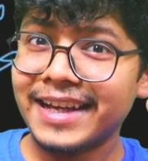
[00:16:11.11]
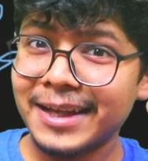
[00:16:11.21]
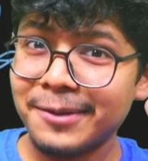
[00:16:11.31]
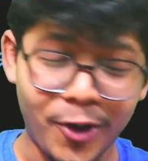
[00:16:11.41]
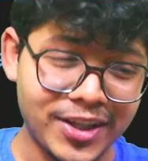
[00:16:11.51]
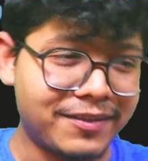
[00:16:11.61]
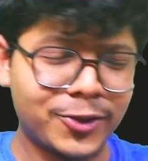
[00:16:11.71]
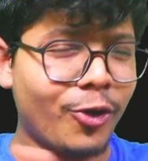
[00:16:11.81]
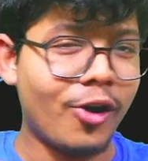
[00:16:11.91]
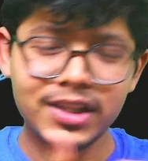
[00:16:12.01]
Because after
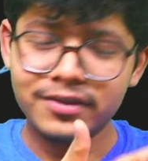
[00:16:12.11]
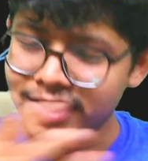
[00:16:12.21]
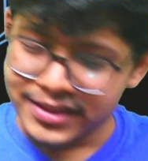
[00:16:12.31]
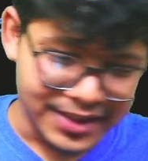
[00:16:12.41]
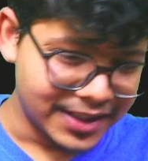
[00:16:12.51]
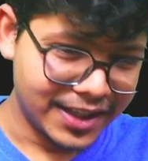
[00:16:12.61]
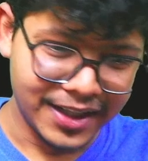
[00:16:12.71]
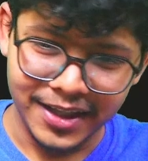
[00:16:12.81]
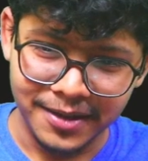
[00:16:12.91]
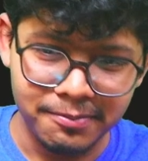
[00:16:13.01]
doing all the works,
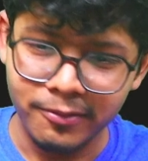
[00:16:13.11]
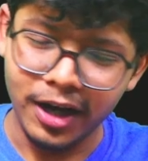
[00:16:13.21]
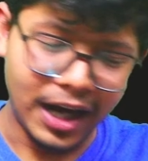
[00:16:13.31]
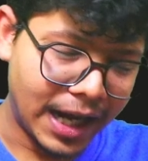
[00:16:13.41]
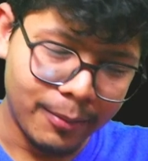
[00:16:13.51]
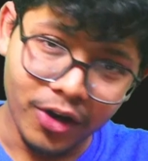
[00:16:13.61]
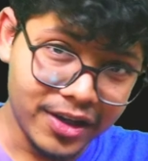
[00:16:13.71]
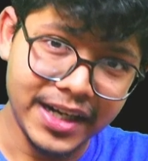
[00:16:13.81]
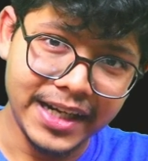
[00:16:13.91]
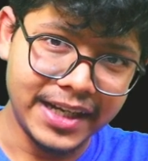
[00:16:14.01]
I'm
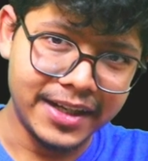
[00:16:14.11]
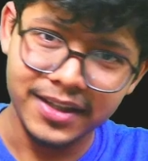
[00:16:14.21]
already